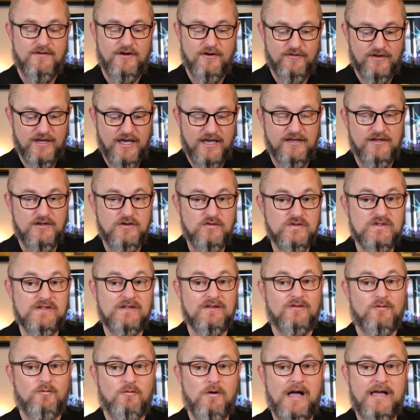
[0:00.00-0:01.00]
okay,
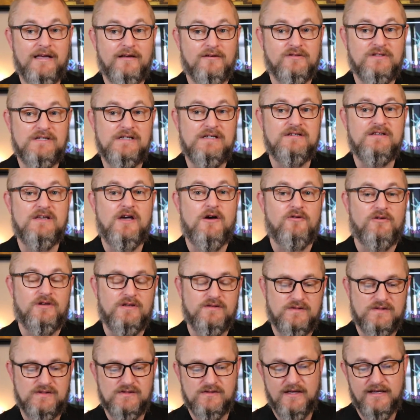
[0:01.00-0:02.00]
using the YLD
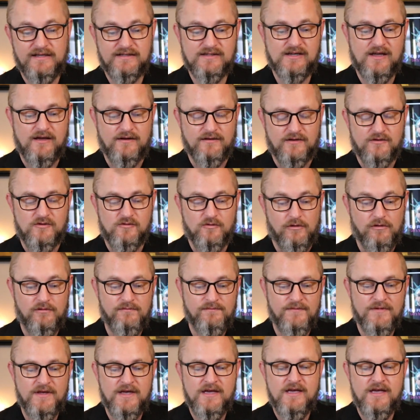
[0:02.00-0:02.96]
token. So that's kind of cool.